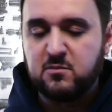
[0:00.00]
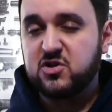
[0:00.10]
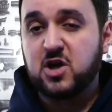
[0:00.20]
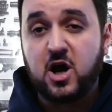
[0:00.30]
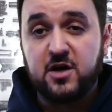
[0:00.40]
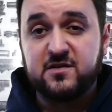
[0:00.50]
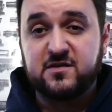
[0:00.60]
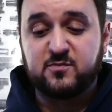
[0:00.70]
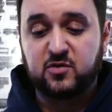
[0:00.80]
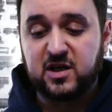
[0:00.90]
much harder
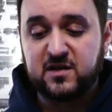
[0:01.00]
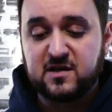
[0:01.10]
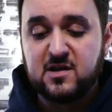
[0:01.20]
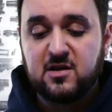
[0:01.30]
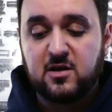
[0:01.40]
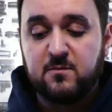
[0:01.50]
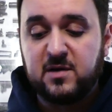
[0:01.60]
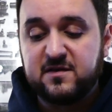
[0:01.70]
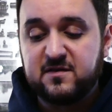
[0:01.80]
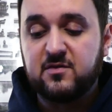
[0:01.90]
springs
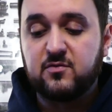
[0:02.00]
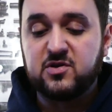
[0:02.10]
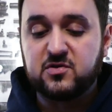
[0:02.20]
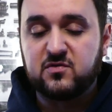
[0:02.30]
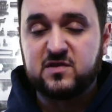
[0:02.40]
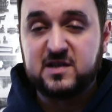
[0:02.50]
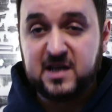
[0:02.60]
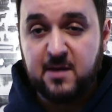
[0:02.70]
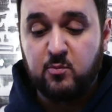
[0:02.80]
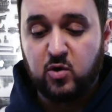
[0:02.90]
compared to the original
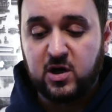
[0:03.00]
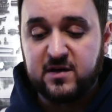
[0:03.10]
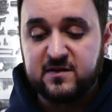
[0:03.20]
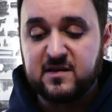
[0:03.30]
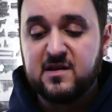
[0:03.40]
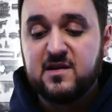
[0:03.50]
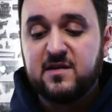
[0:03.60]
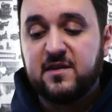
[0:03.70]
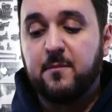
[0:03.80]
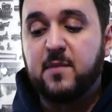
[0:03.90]
TM ones.
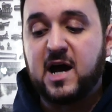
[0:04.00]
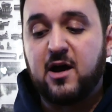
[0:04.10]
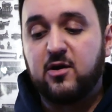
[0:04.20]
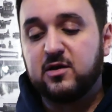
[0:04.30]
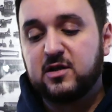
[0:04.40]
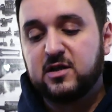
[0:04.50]
The barrel